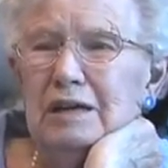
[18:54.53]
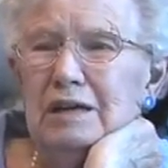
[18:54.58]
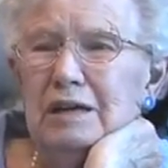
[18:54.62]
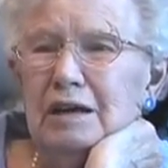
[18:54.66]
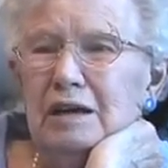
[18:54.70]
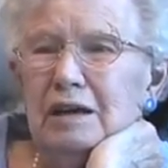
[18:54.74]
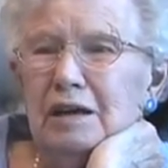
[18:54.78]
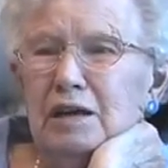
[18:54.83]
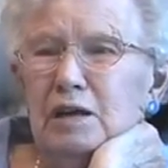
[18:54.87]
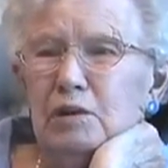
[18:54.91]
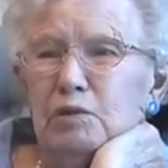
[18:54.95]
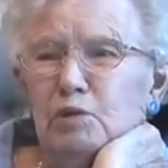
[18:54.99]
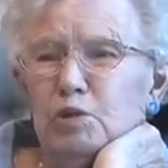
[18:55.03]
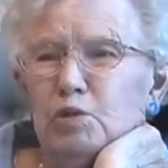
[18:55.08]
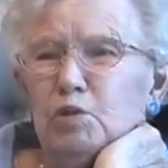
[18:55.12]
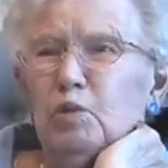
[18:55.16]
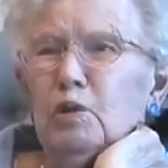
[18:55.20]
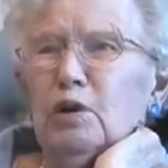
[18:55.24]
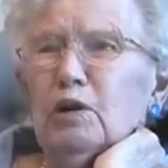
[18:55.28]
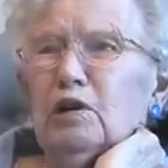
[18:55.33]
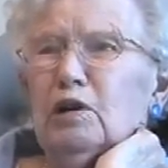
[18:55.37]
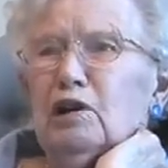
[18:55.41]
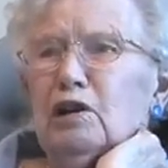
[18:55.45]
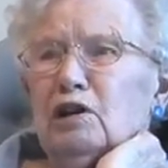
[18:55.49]
And there was
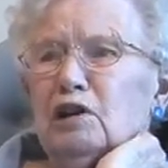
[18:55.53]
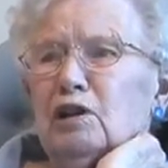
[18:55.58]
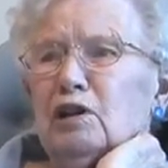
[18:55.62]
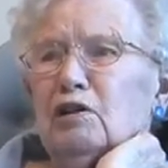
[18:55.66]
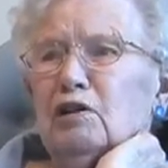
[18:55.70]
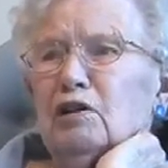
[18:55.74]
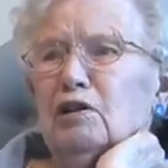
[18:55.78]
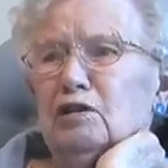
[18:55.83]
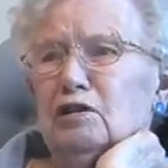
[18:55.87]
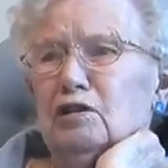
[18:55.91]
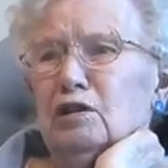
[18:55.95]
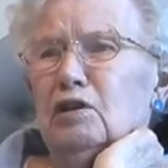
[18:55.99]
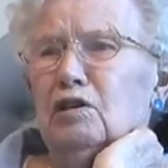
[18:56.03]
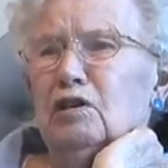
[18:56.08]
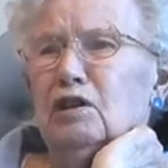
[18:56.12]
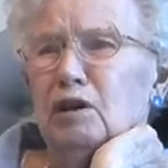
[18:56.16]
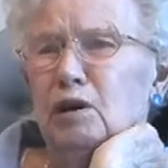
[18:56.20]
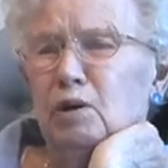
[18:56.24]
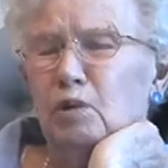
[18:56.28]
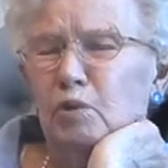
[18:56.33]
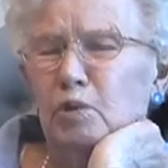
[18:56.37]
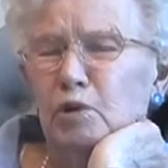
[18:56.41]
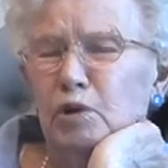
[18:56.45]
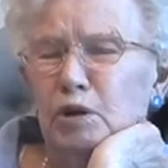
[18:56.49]
one lady that did
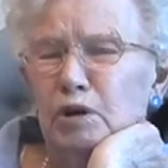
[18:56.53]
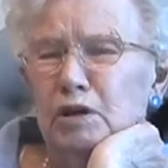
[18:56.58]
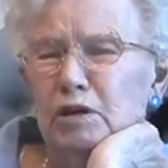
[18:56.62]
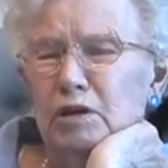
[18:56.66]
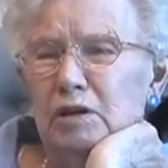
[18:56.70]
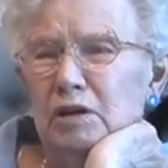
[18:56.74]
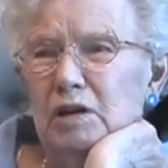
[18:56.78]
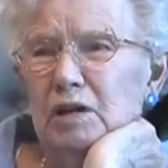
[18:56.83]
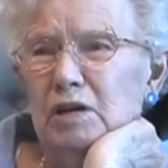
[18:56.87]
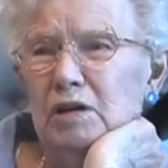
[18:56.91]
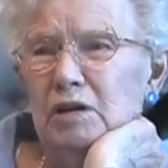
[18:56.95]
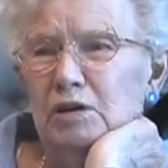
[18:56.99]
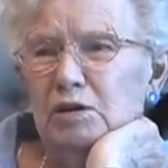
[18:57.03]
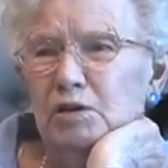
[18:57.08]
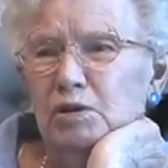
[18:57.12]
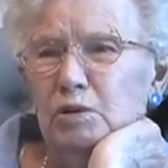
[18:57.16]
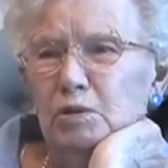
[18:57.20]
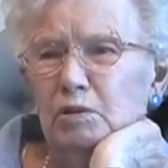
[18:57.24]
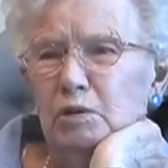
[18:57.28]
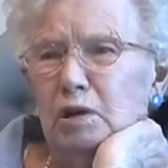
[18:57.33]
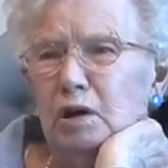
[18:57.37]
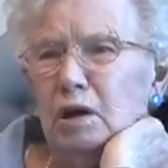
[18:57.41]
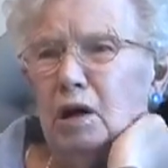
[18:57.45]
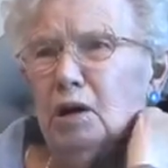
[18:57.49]
that work. So
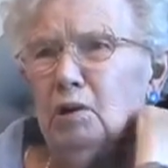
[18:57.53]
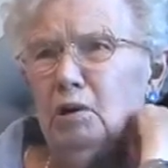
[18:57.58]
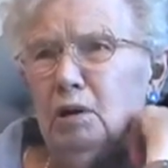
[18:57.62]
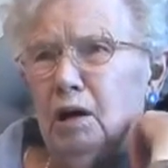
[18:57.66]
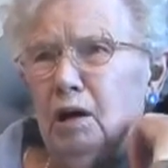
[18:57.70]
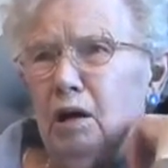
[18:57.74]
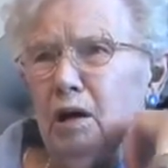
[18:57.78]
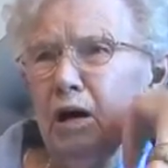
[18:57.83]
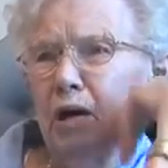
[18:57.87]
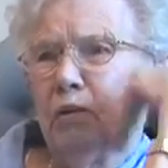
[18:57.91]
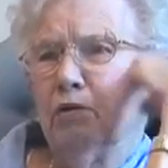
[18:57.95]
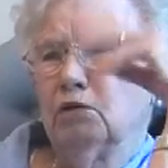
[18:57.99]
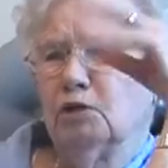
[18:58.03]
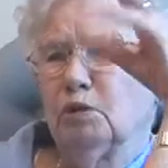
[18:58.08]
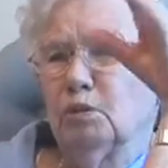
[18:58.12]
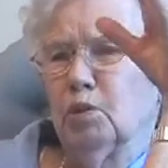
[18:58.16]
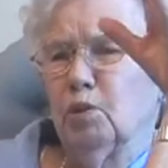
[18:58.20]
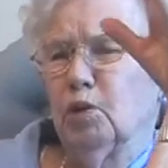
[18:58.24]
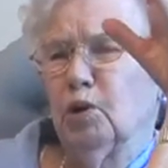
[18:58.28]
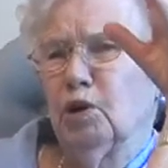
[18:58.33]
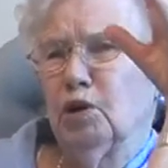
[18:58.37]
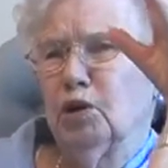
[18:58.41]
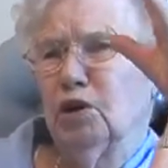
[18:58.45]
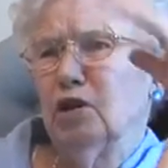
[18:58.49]
I was
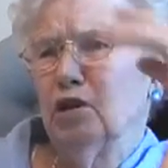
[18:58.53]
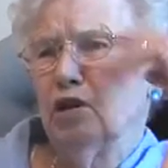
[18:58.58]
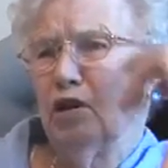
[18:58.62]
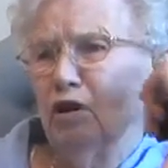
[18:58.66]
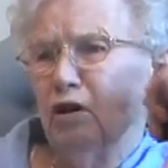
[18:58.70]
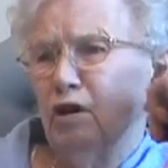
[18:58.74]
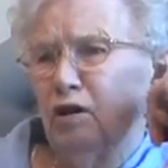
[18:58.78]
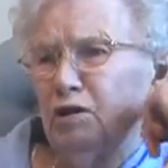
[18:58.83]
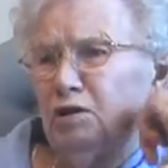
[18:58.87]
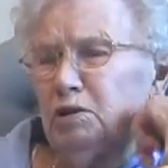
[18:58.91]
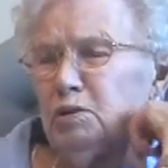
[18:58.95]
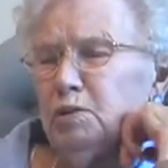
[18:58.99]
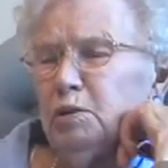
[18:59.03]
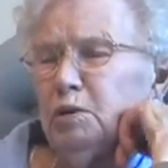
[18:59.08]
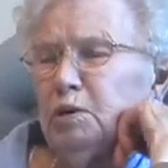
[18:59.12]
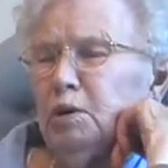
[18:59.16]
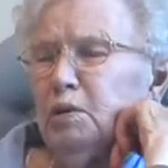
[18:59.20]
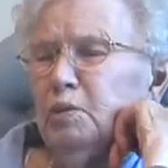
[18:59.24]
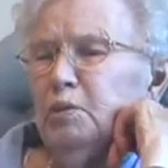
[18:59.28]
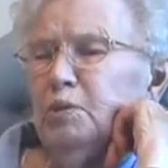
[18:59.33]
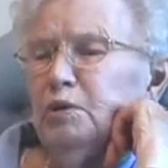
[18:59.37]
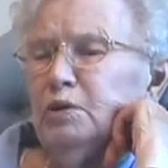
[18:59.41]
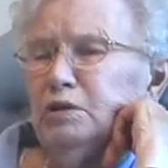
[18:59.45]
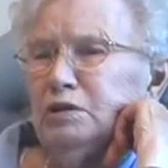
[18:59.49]
born in the hospital,
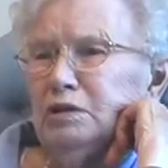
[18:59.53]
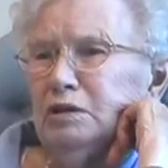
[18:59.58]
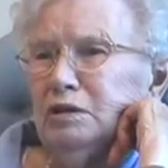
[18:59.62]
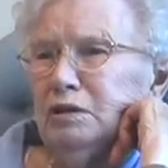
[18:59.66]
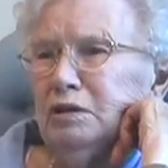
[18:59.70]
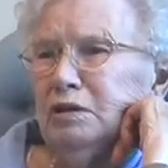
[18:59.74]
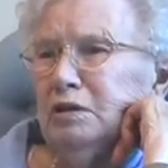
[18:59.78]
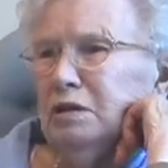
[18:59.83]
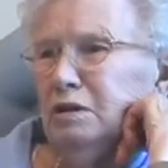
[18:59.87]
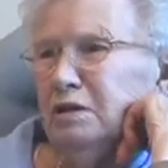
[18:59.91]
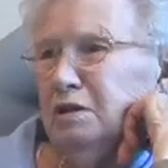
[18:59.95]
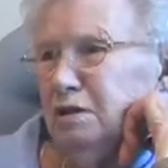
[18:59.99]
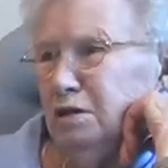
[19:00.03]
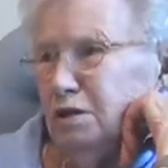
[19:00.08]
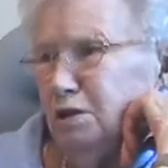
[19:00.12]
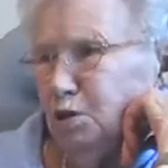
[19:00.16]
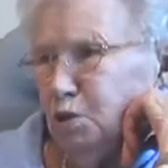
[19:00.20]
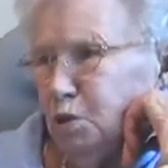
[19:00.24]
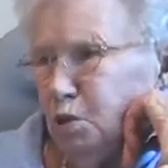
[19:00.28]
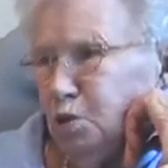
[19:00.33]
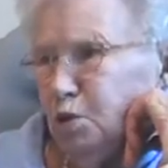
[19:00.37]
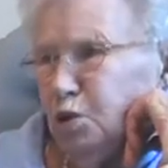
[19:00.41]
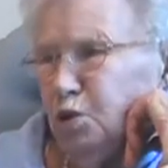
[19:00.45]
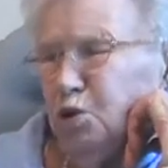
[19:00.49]
but so
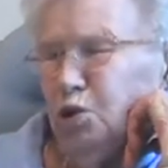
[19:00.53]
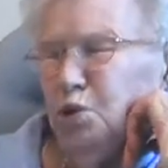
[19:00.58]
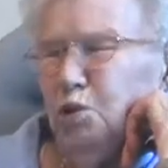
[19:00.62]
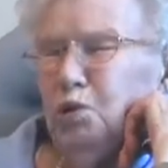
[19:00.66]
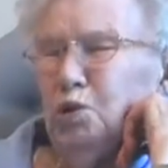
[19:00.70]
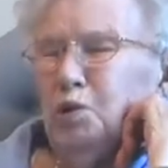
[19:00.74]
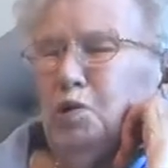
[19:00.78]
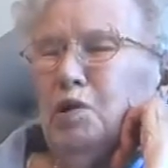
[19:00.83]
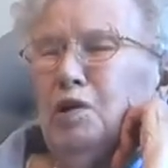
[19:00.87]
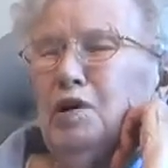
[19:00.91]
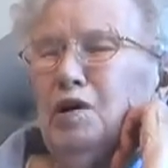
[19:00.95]
were you.